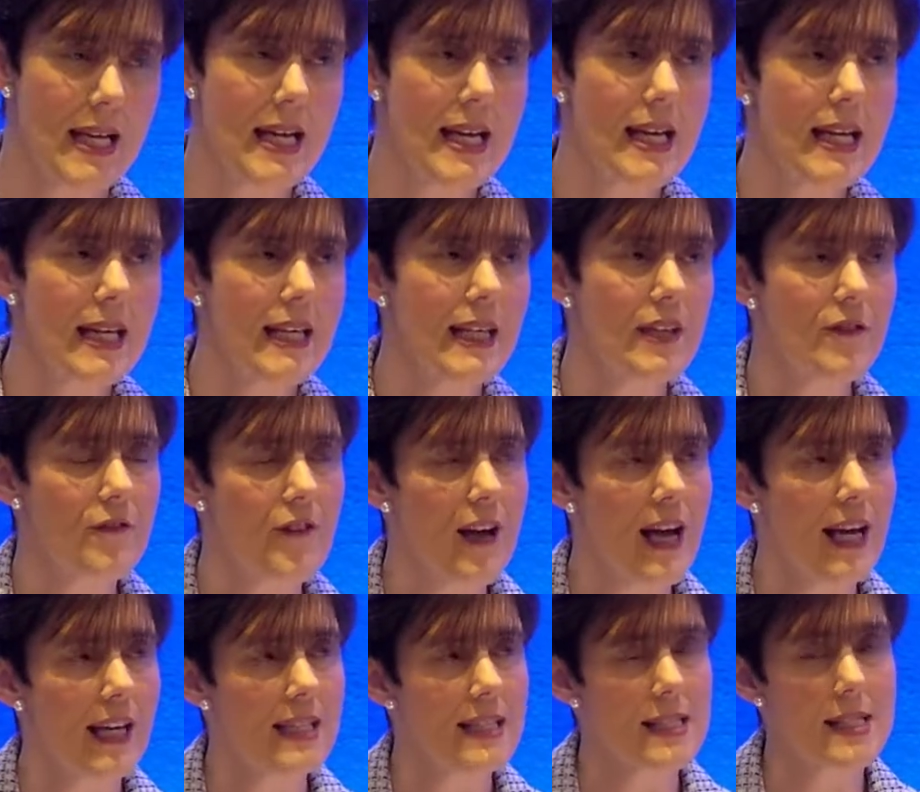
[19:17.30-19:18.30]
In
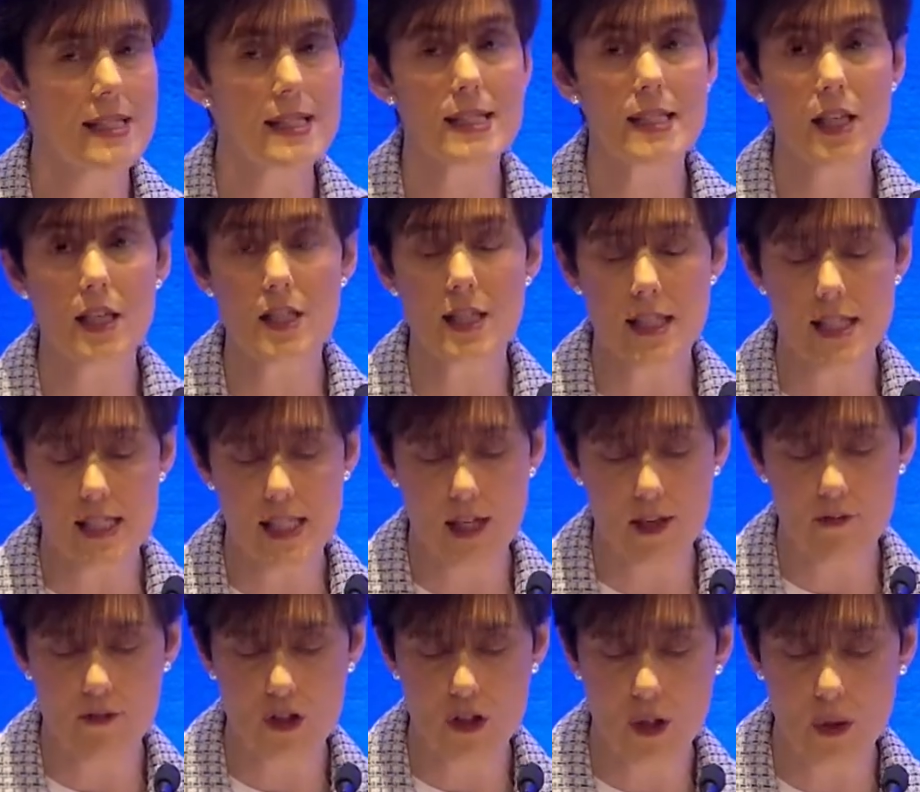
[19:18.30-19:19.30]
fact, studies have
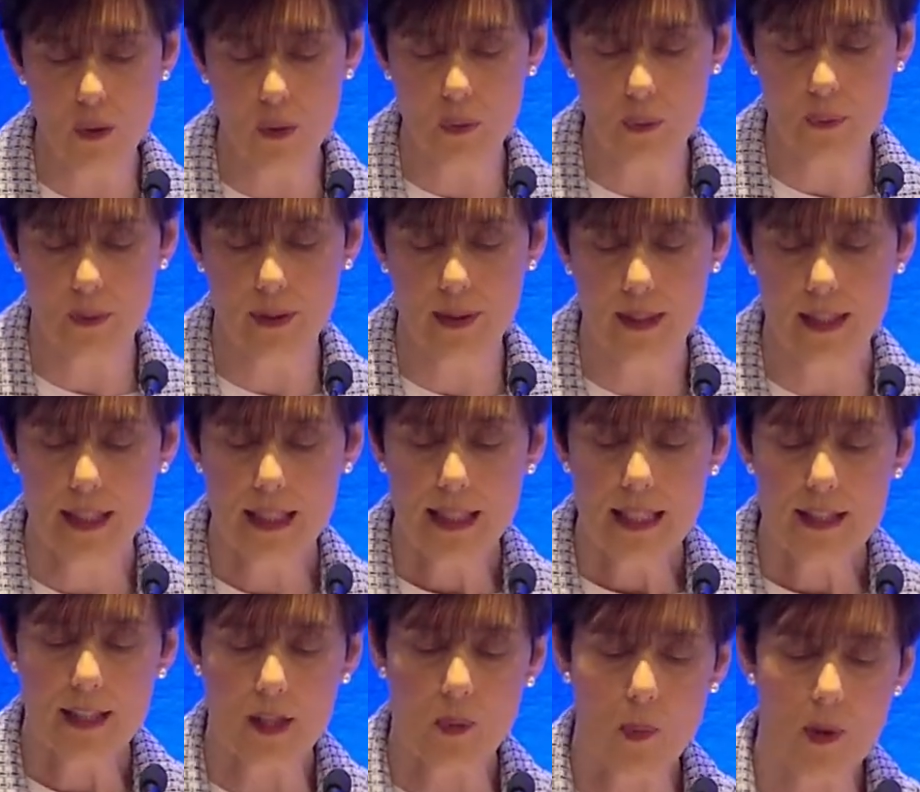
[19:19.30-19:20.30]
shown
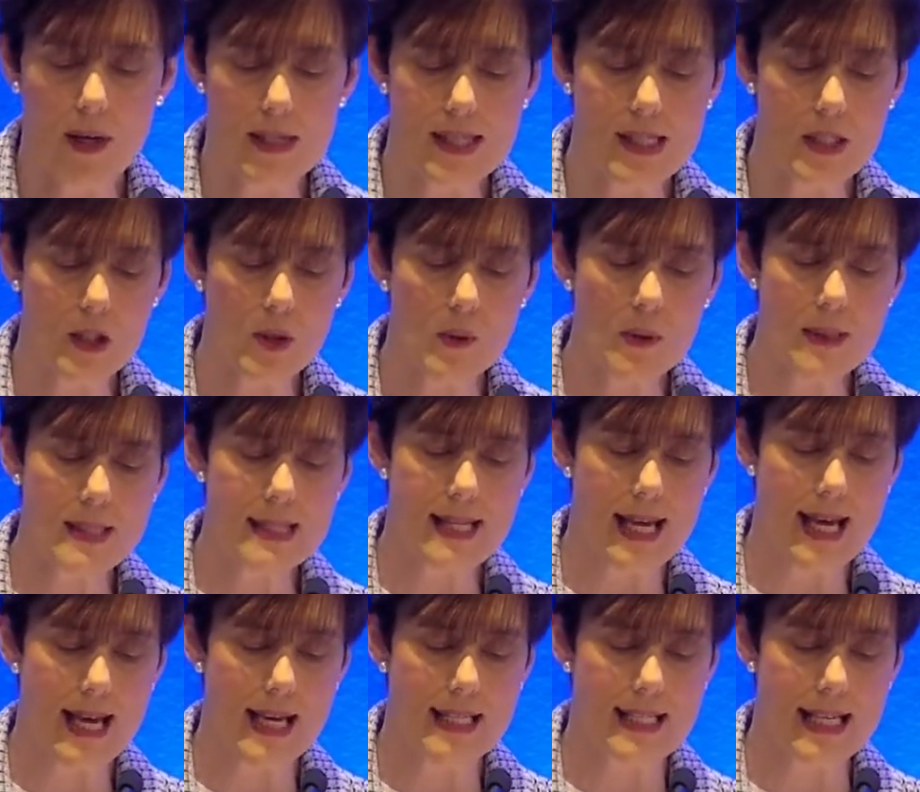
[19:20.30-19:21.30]
that where schools
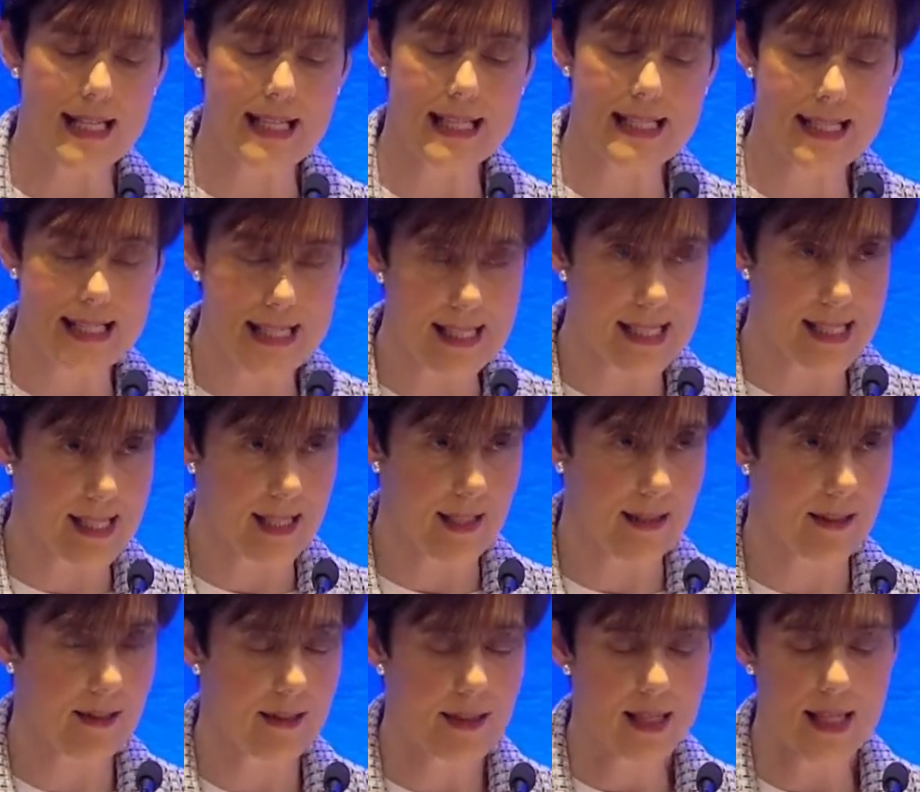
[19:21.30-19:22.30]
had an
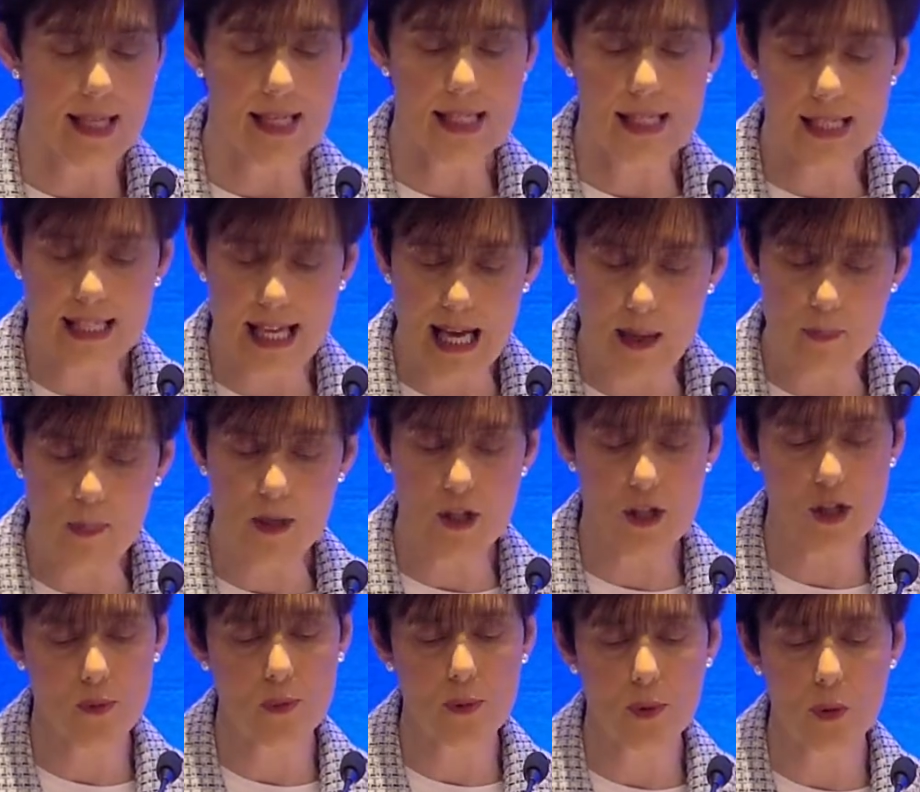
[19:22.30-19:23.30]
existing, established
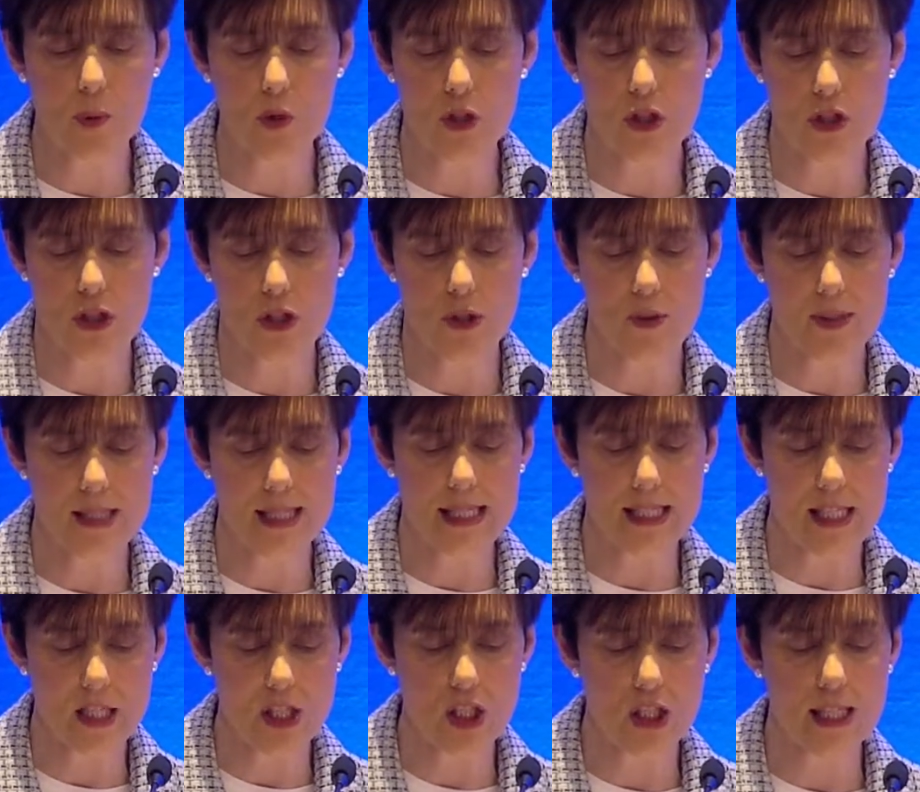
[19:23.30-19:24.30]
approach to using
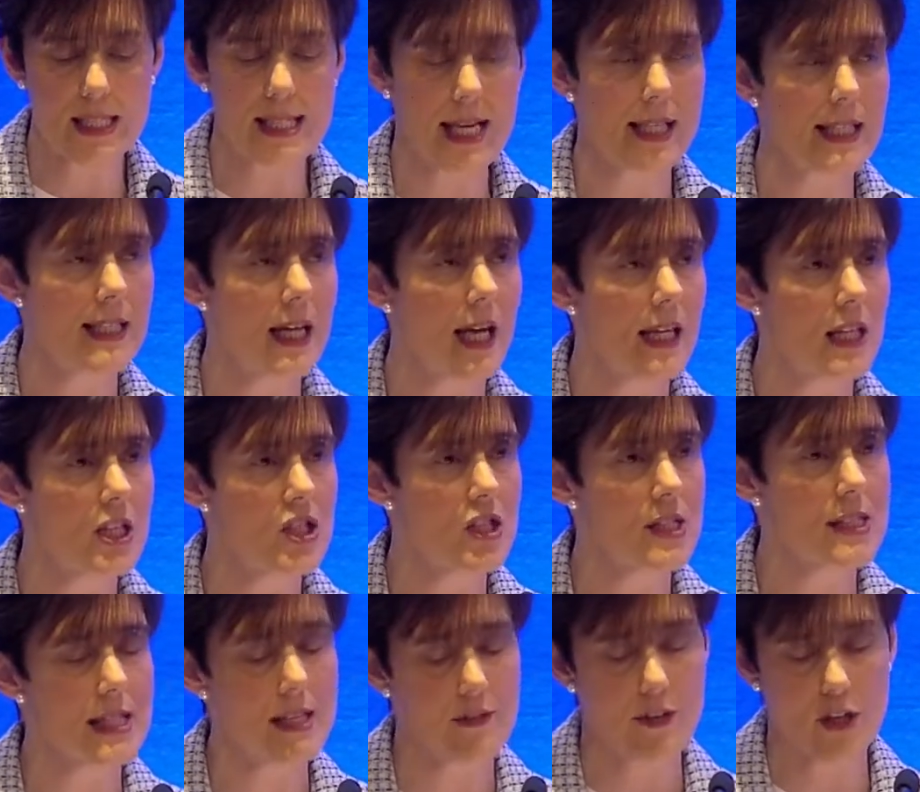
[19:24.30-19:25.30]
digital technologies
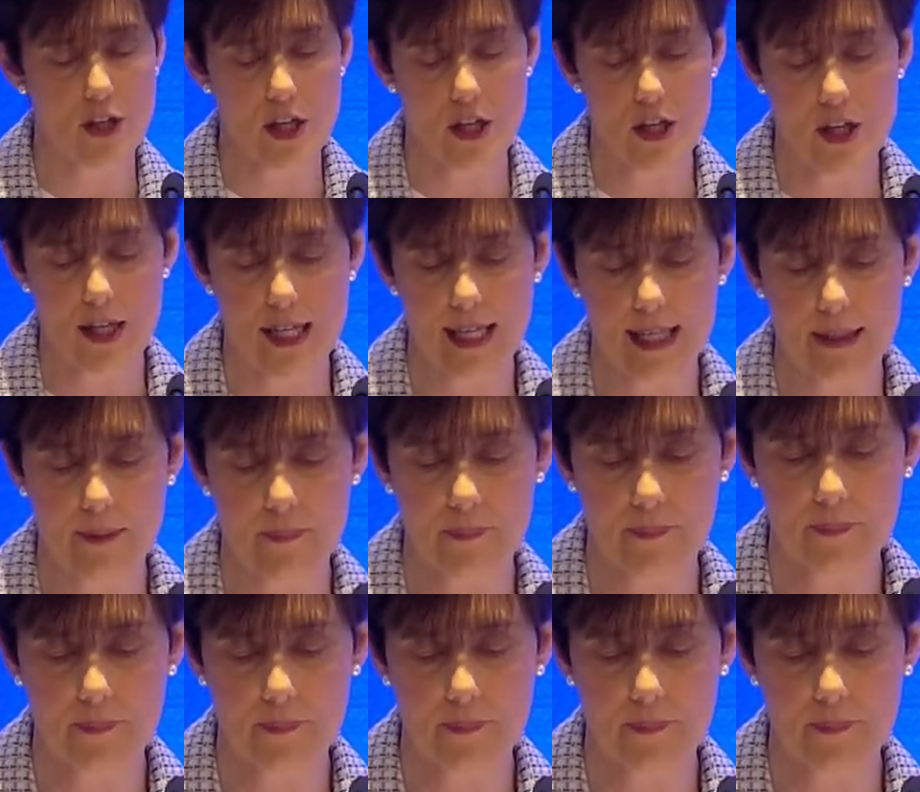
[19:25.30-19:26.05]
in their learning,